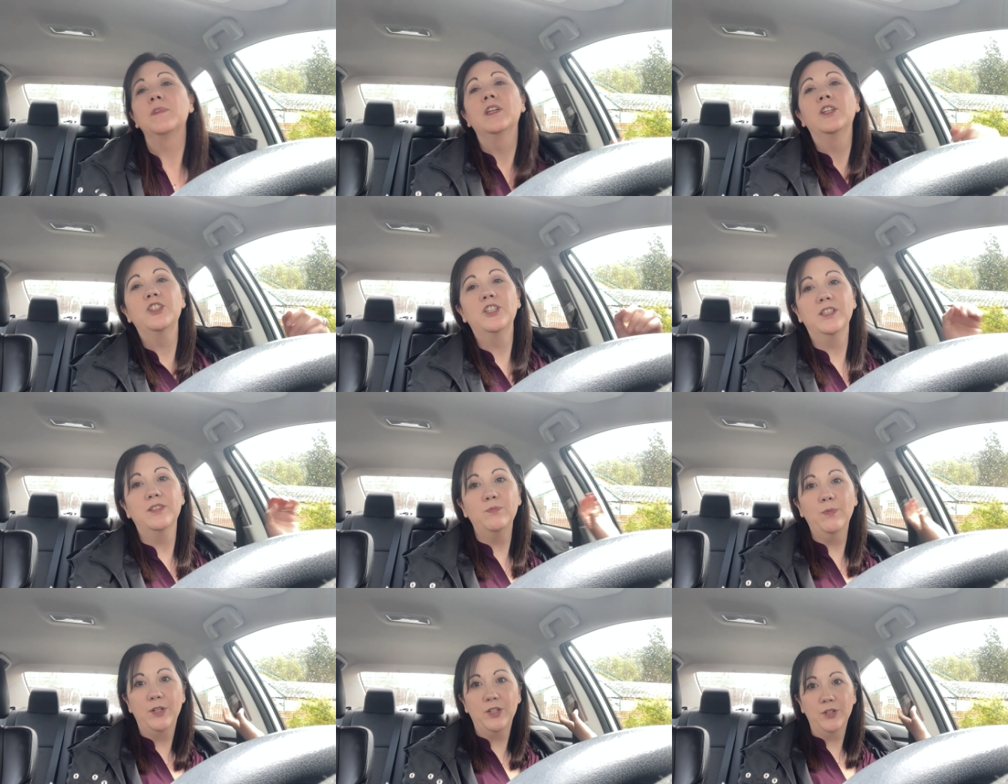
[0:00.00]

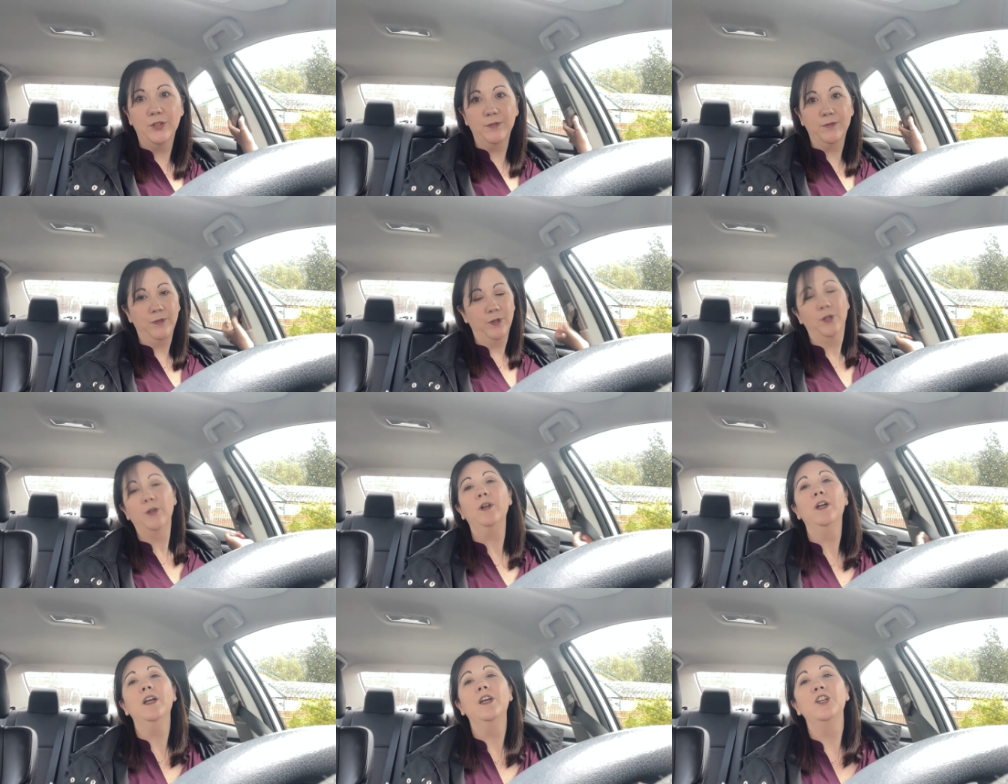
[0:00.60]
She's
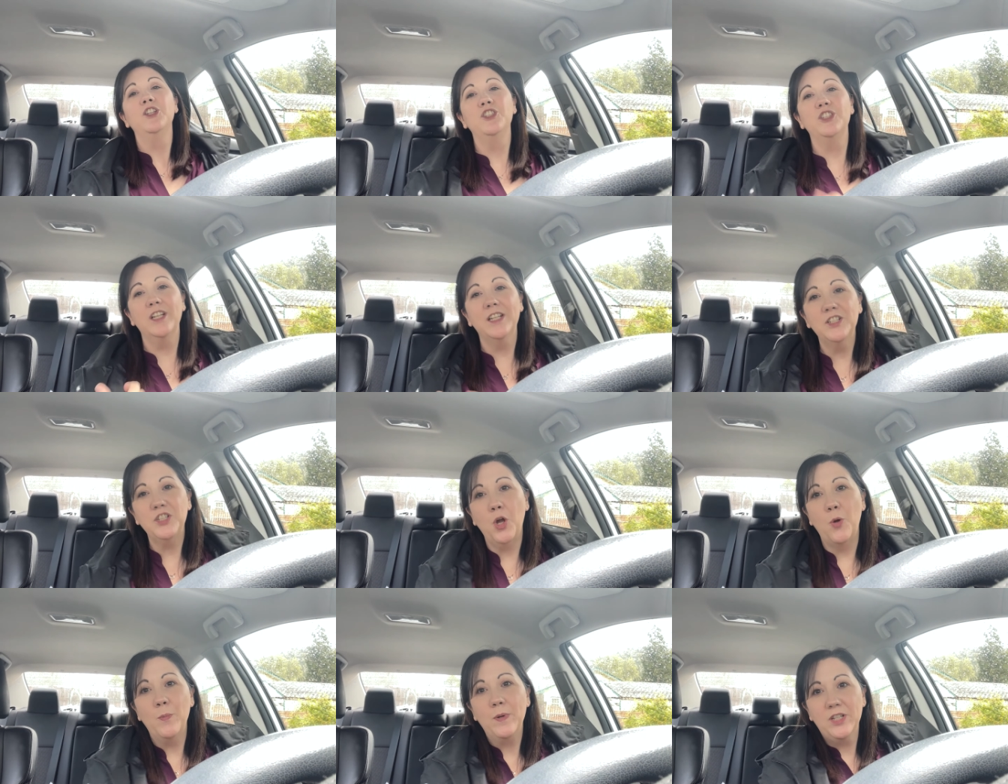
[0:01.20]
wonderful. She
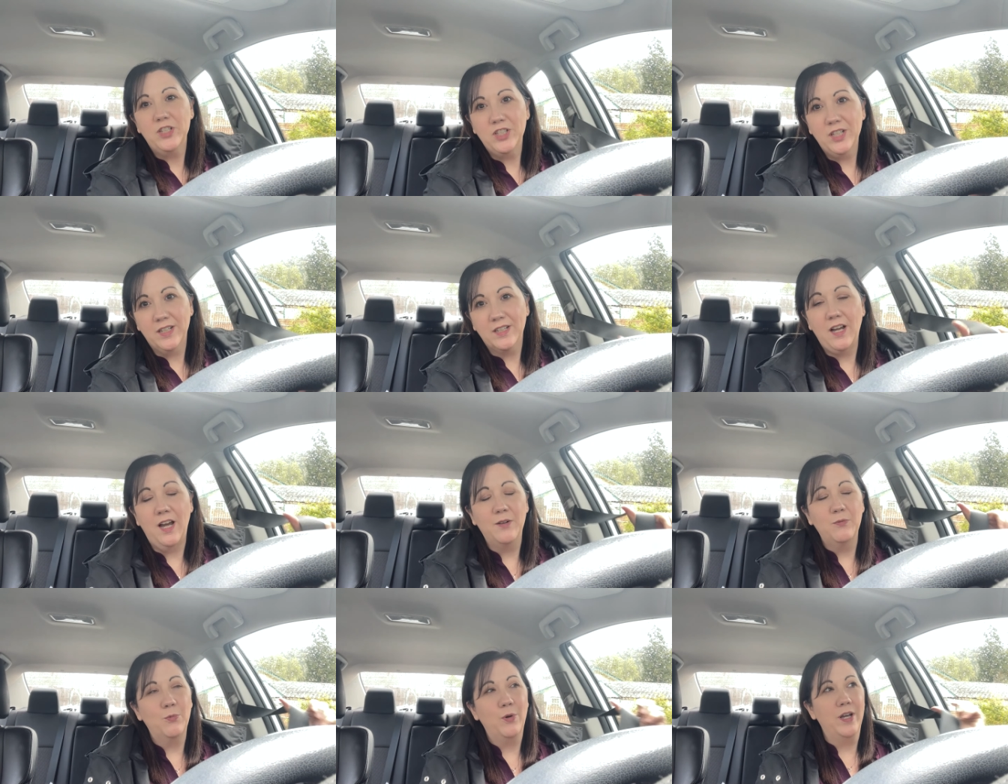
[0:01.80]
had told me she had
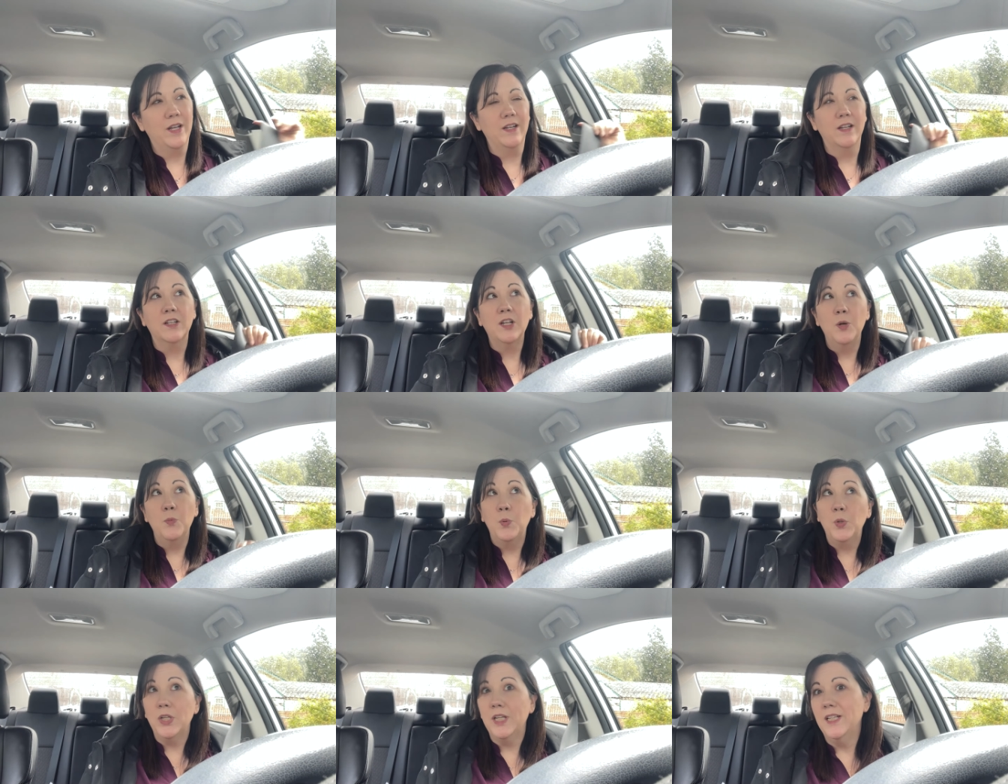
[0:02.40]
gotten one,
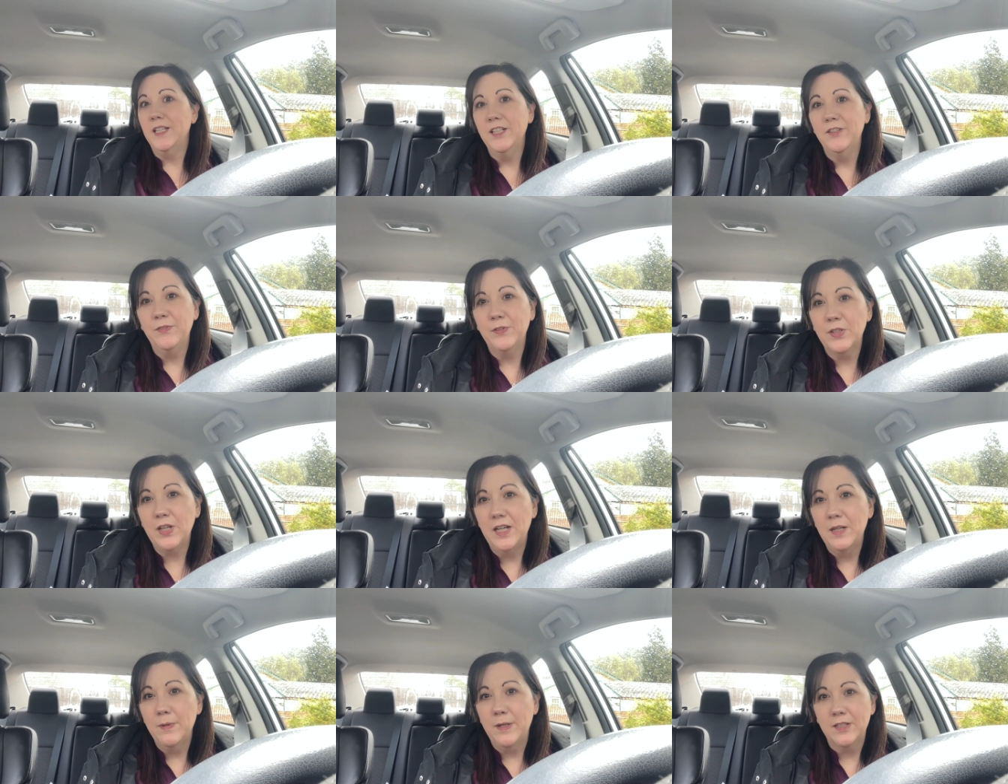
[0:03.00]
completely
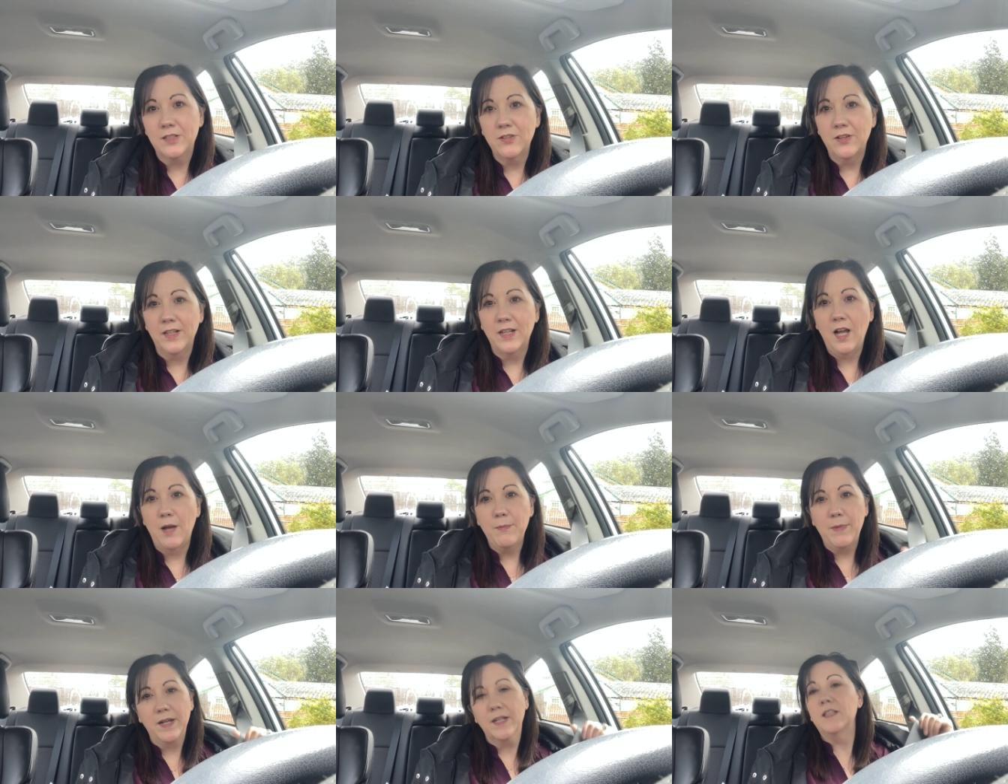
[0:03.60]
forgot about it until I
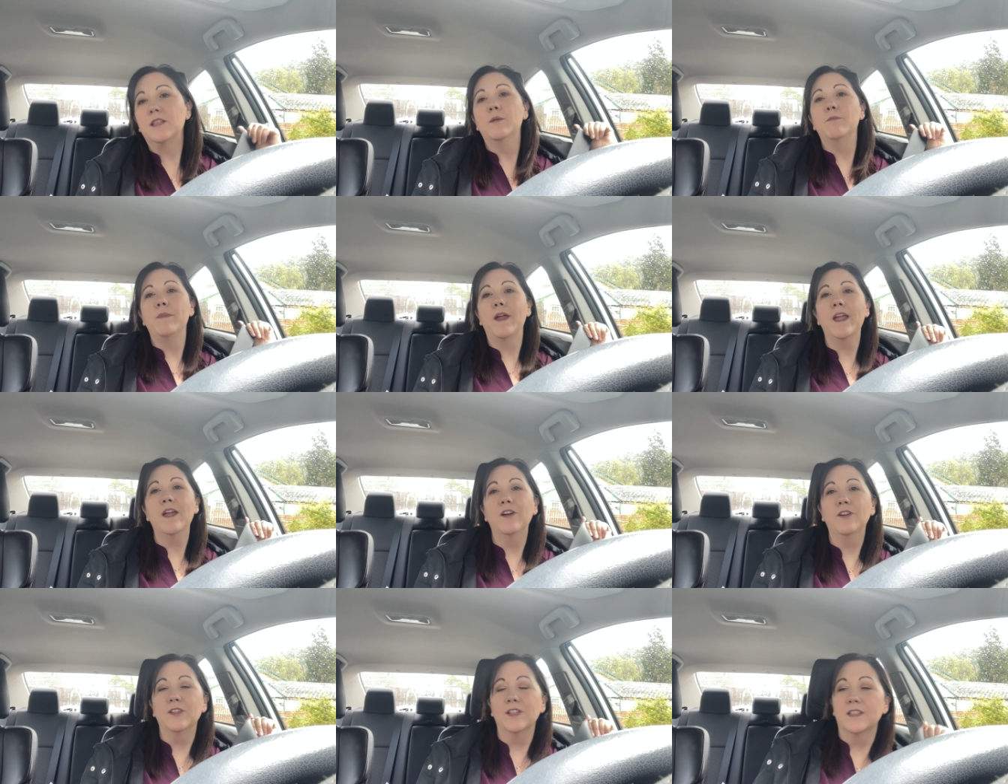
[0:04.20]
got mine in the
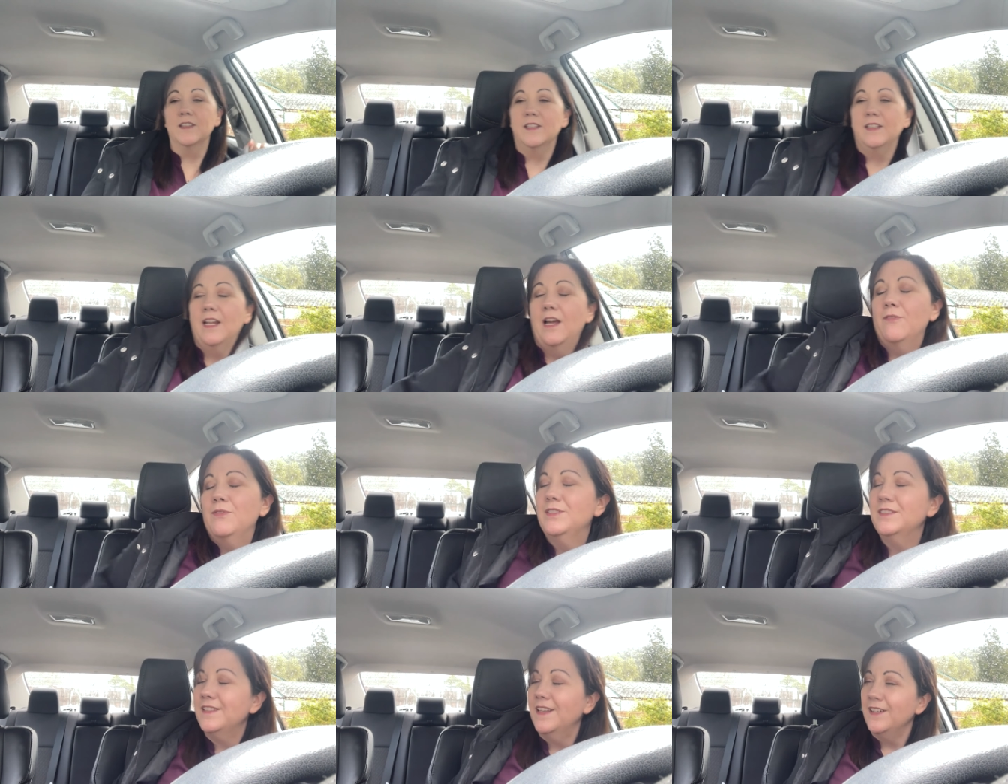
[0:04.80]
mail, and then I
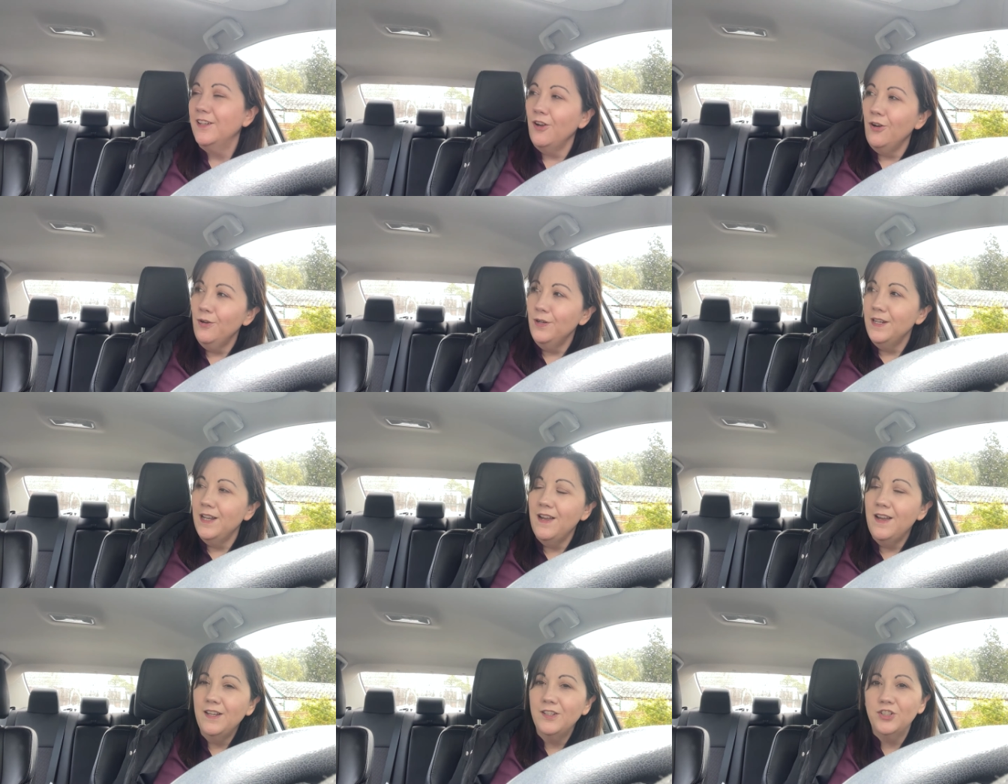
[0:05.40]
was like, oh
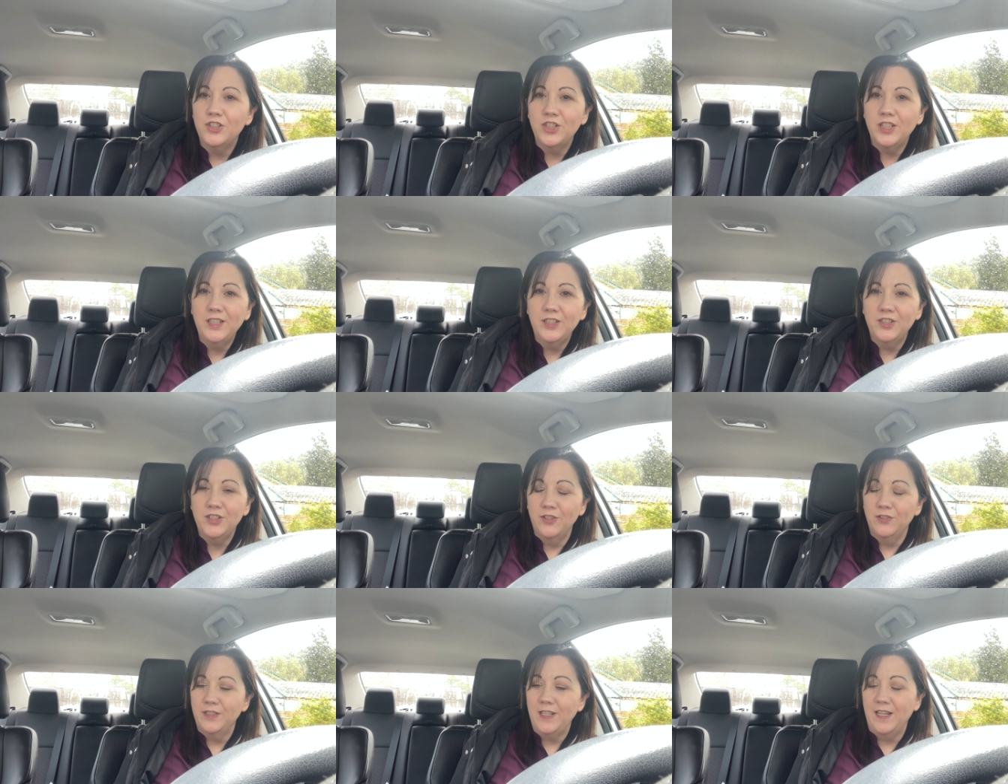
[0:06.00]
yeah, she
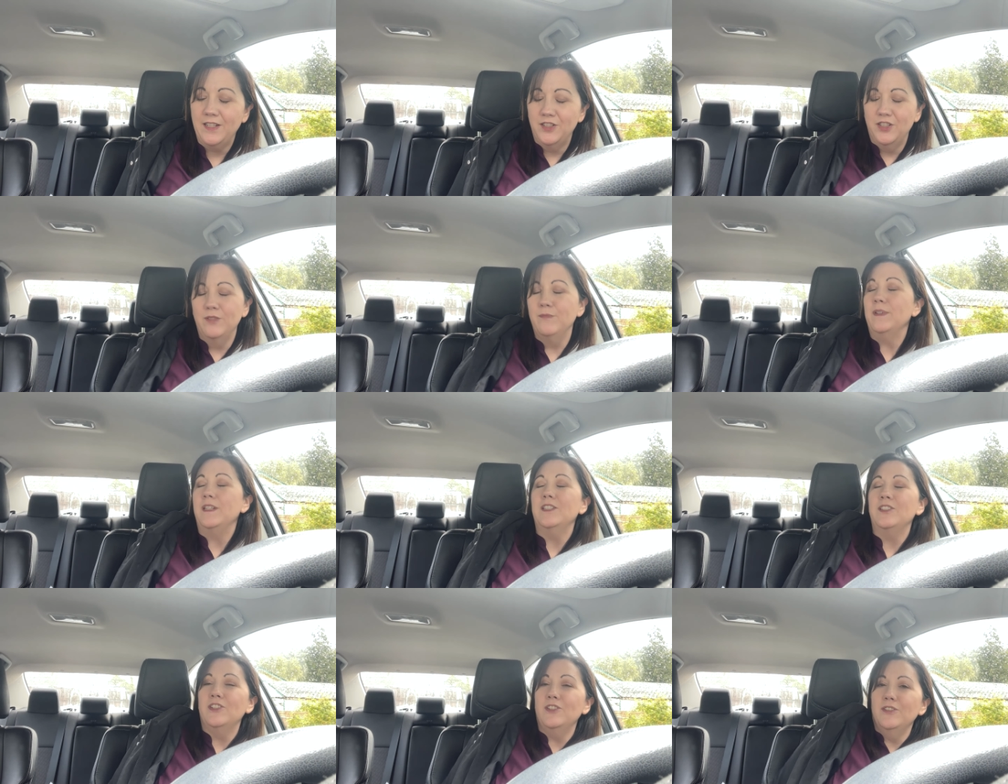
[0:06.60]
showed that to
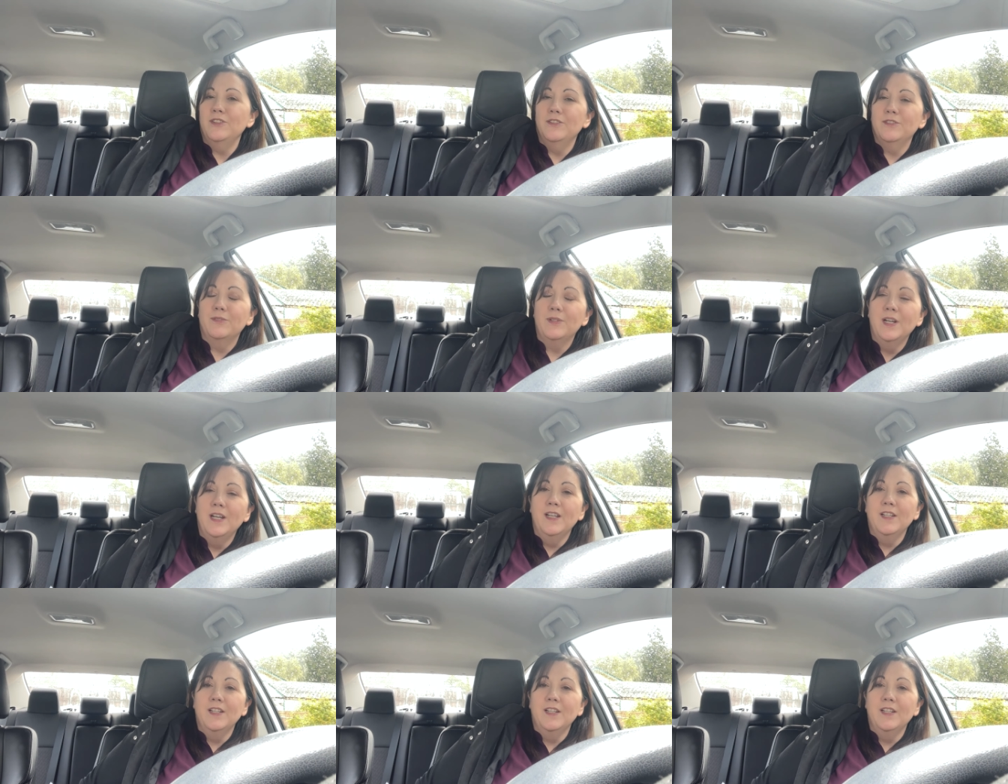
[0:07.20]
me too.